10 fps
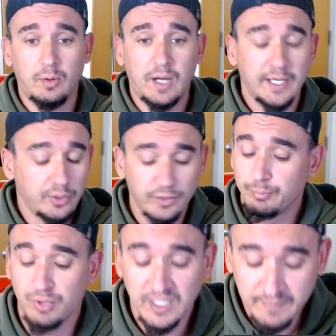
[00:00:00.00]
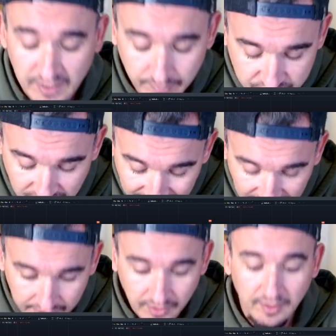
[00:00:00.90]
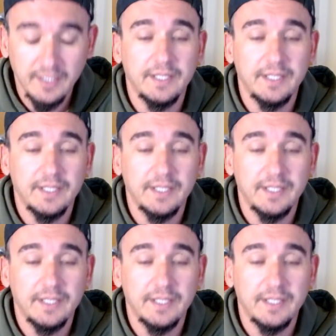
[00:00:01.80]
I know the premiums are higher,